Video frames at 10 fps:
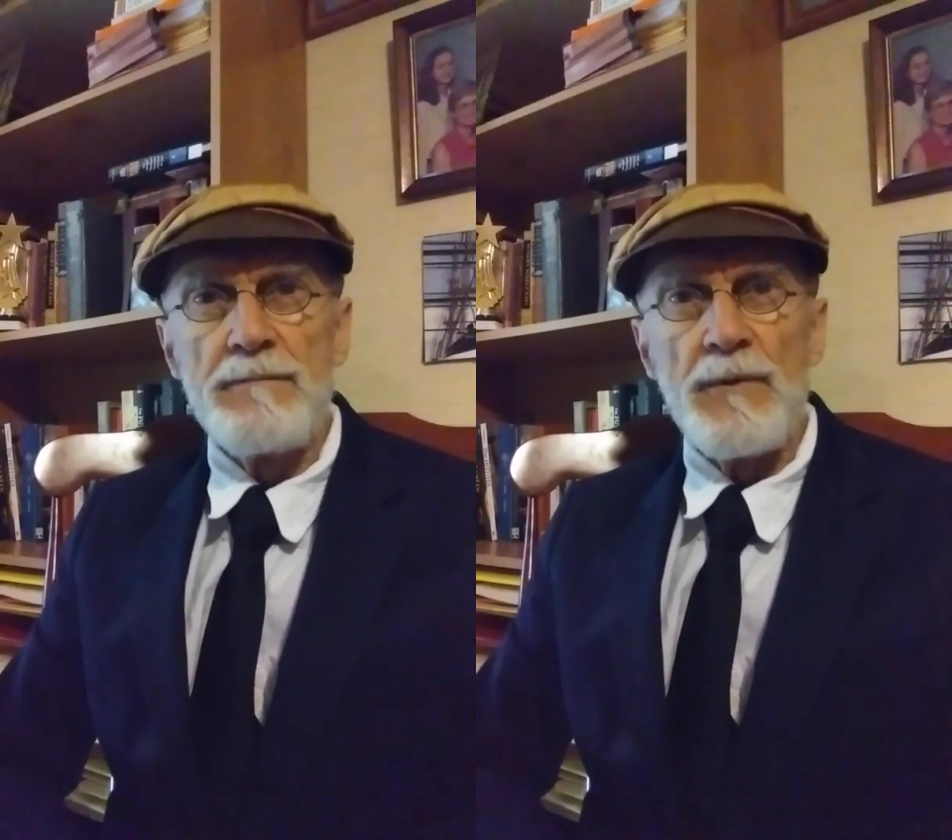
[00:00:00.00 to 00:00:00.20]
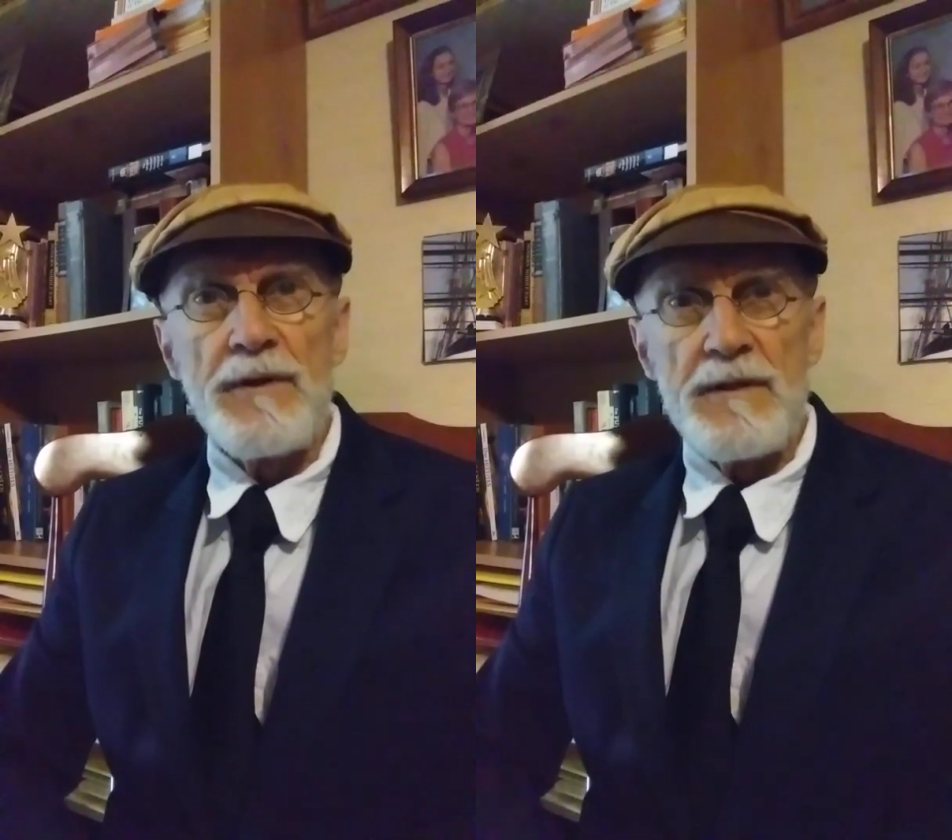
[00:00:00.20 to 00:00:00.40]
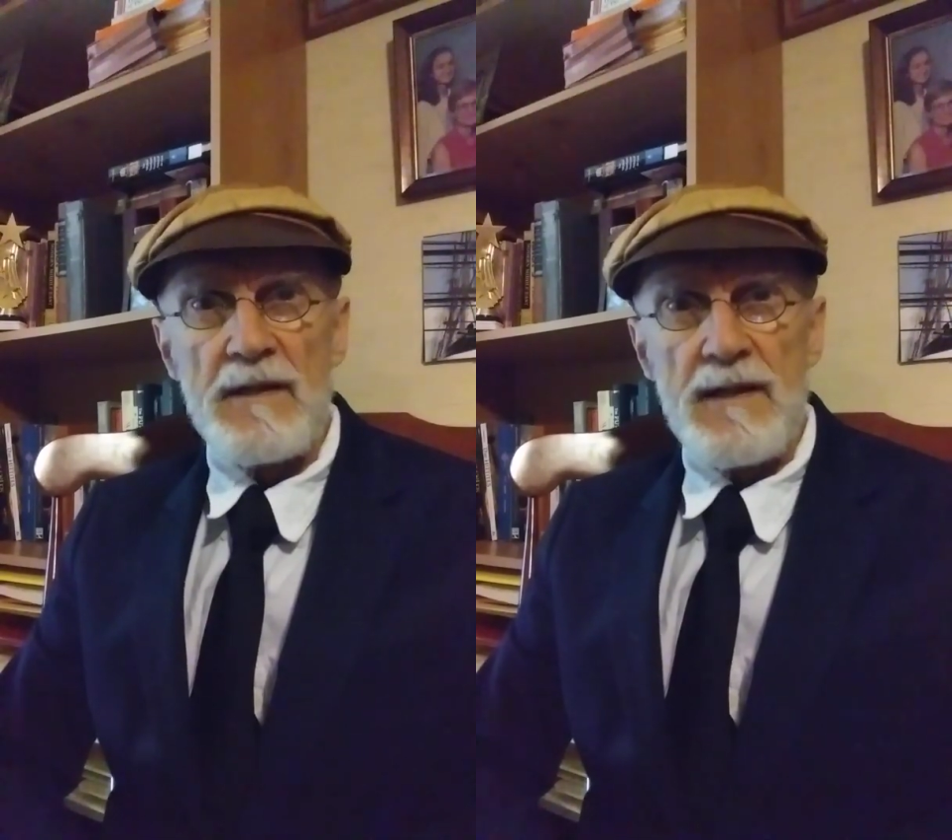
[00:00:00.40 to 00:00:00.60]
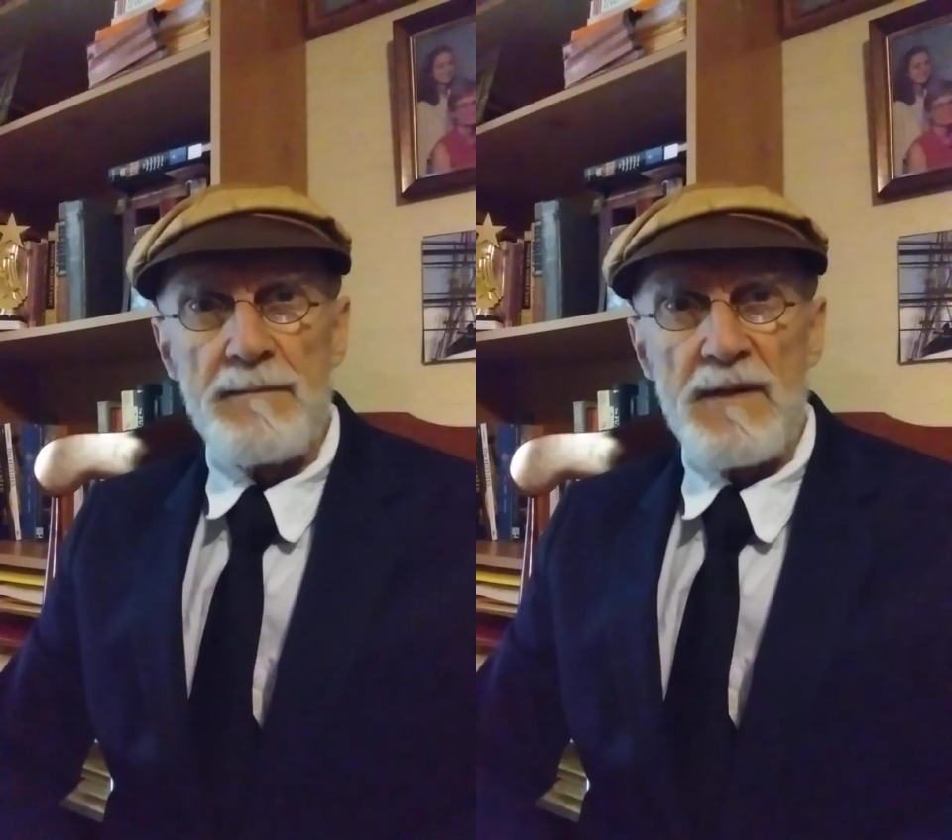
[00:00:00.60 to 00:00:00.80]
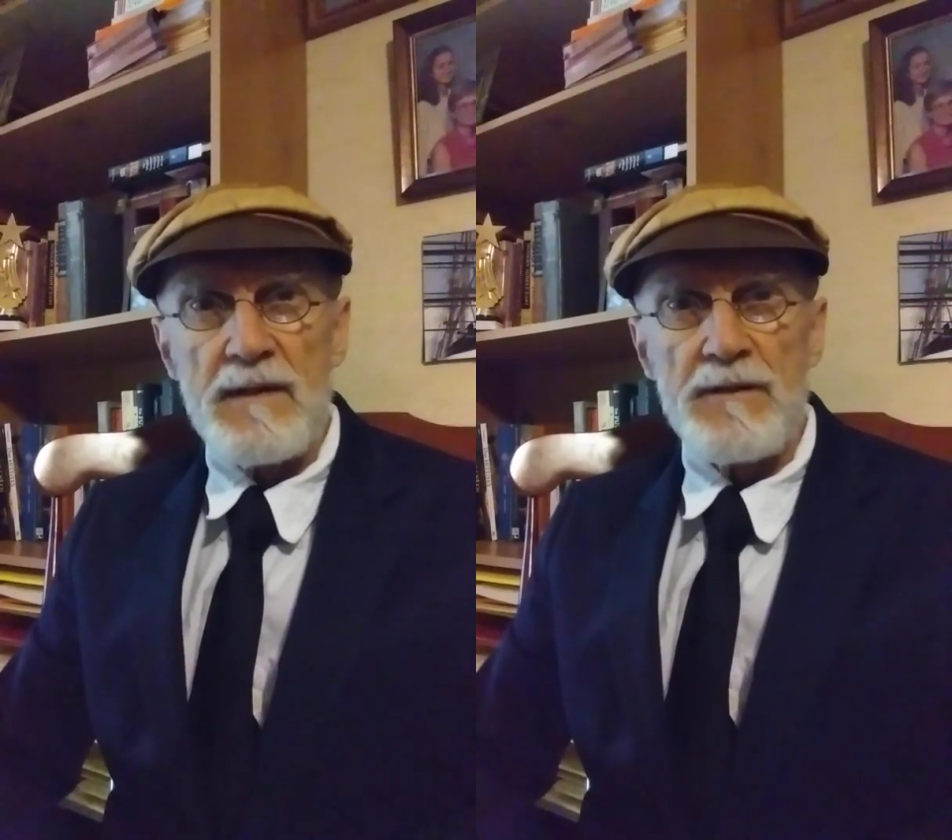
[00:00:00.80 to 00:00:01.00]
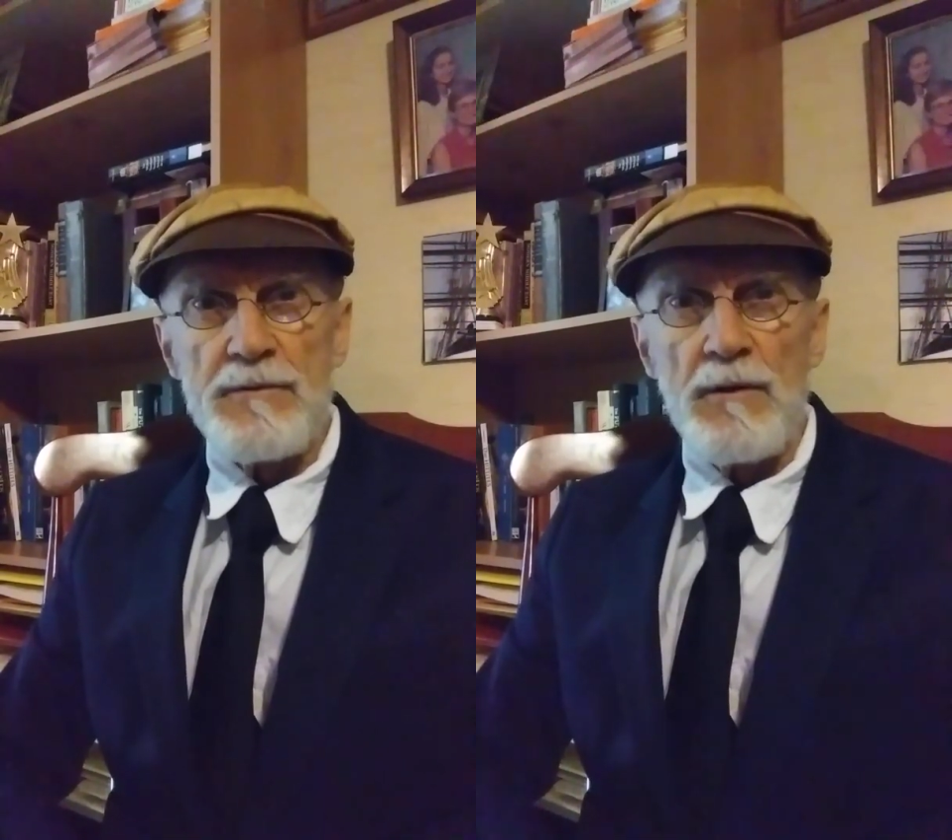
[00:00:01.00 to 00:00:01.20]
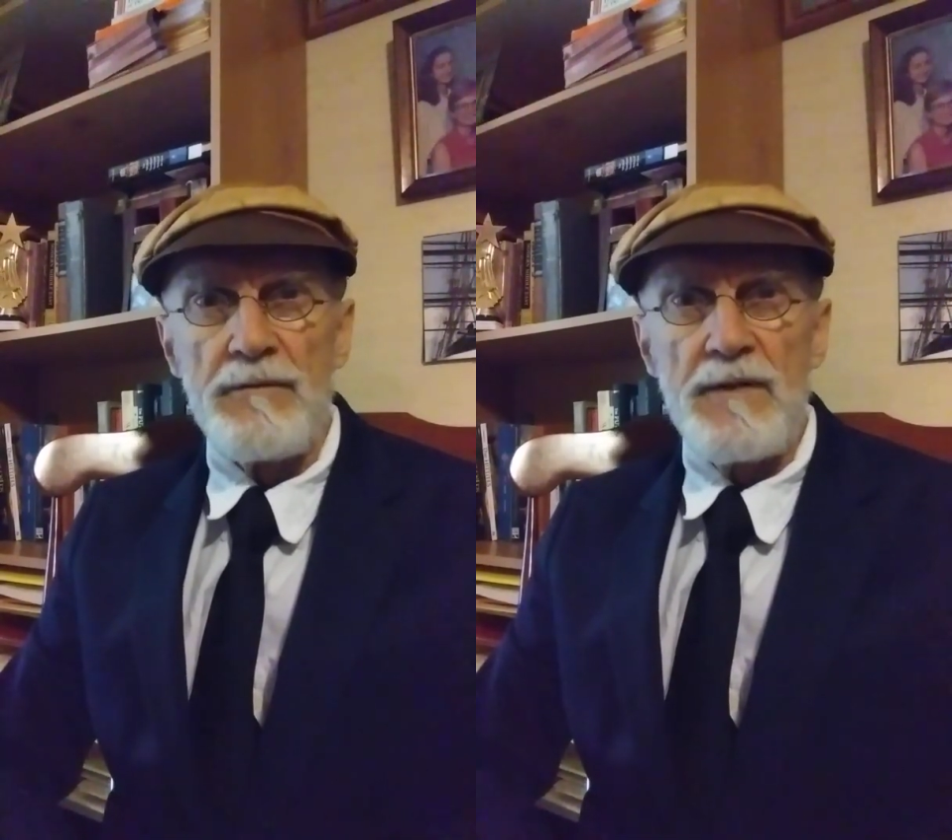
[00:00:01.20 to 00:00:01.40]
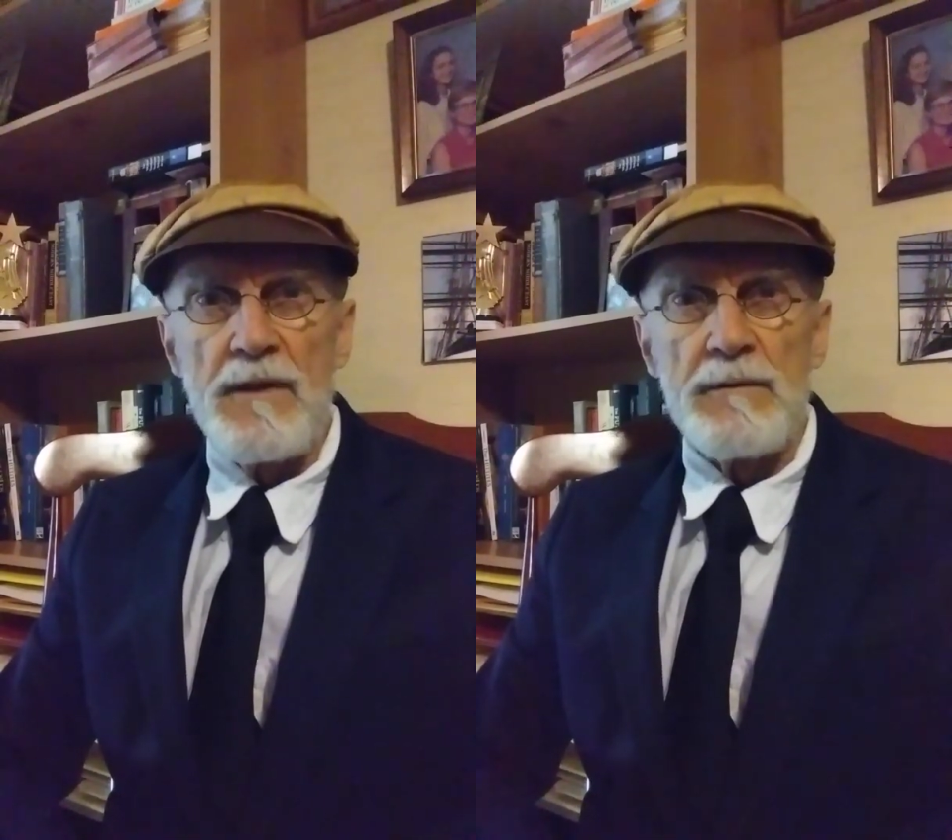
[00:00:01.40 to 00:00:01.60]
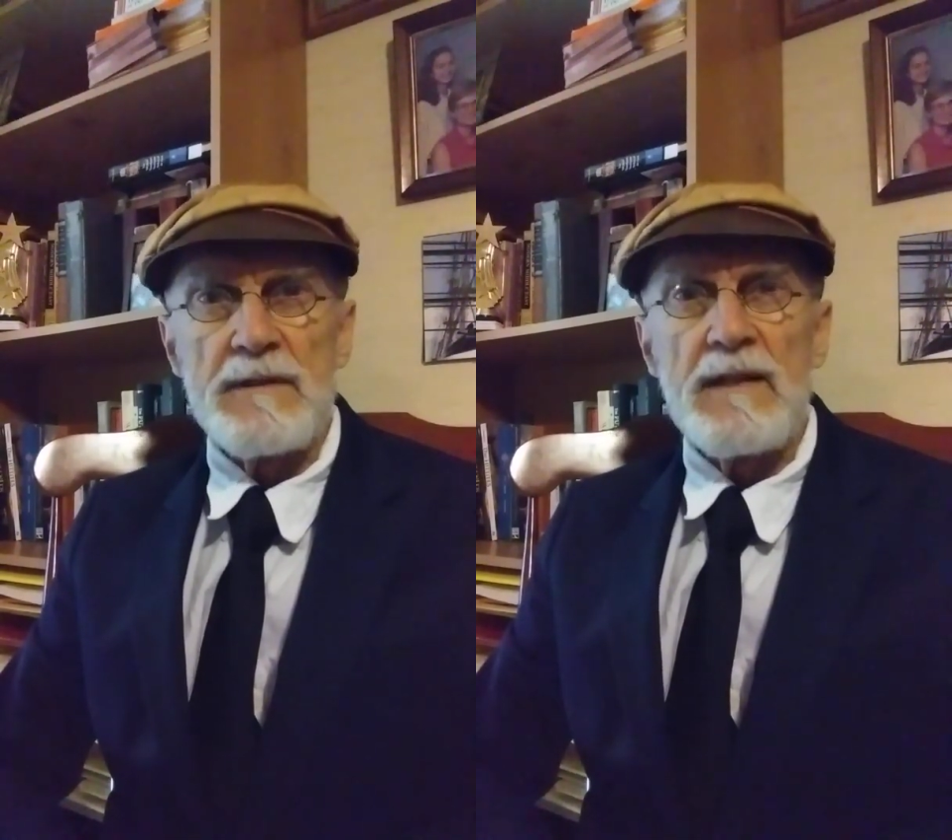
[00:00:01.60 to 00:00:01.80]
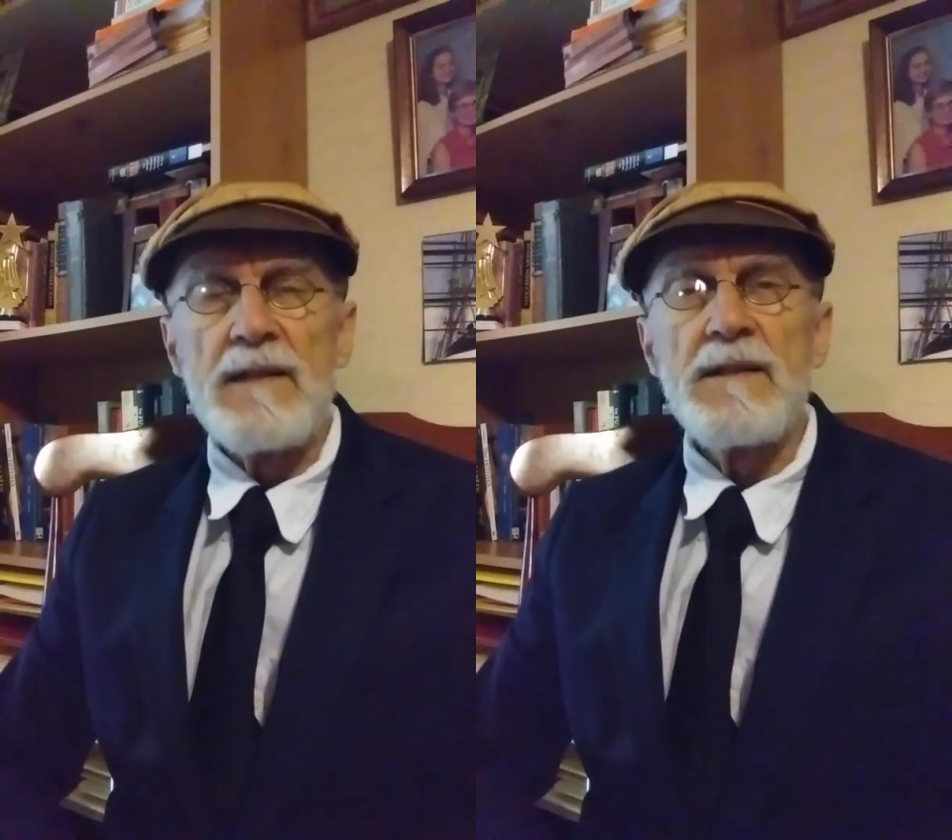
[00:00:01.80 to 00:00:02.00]
We did not make it to Oviedo at
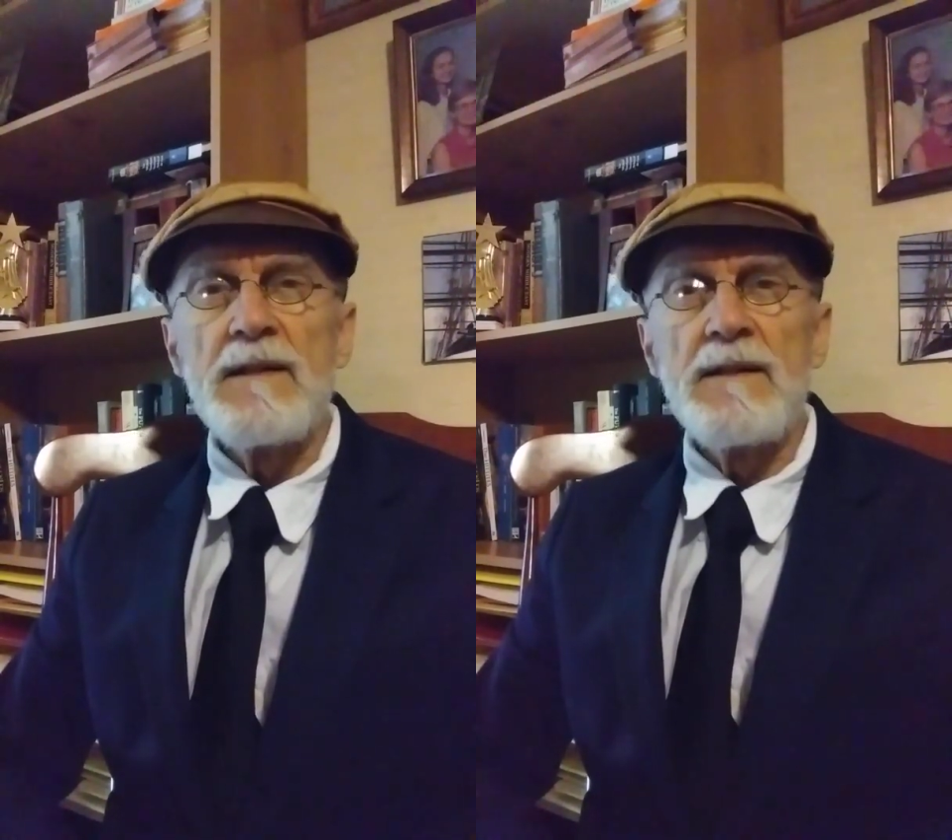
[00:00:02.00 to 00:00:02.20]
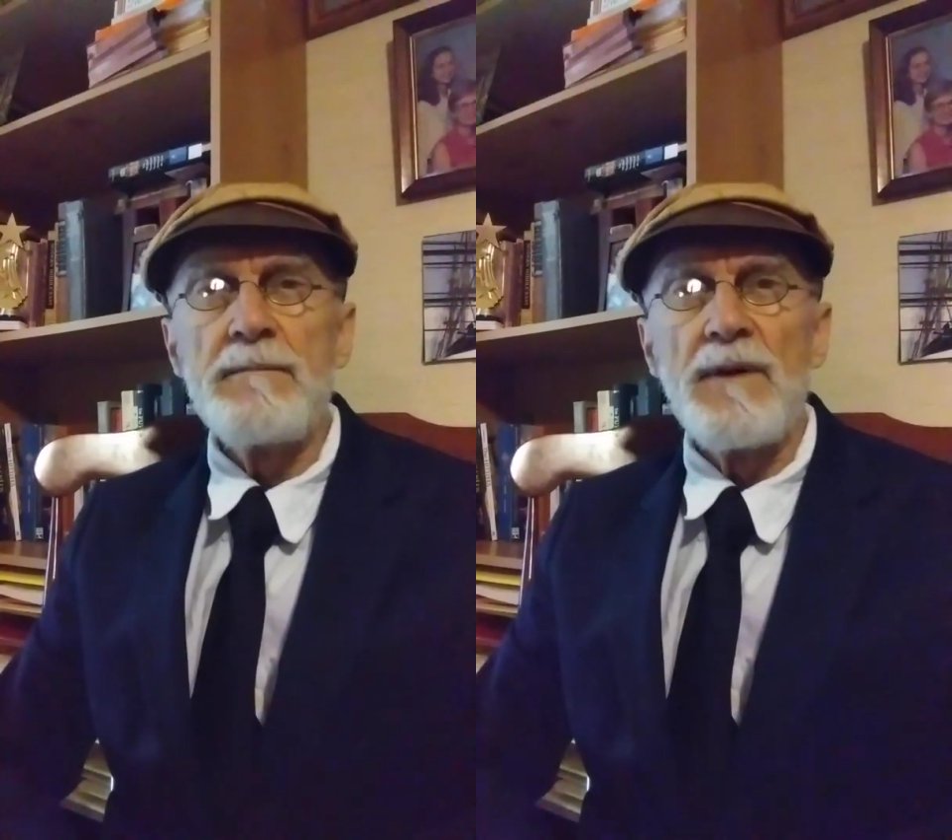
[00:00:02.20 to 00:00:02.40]
that time,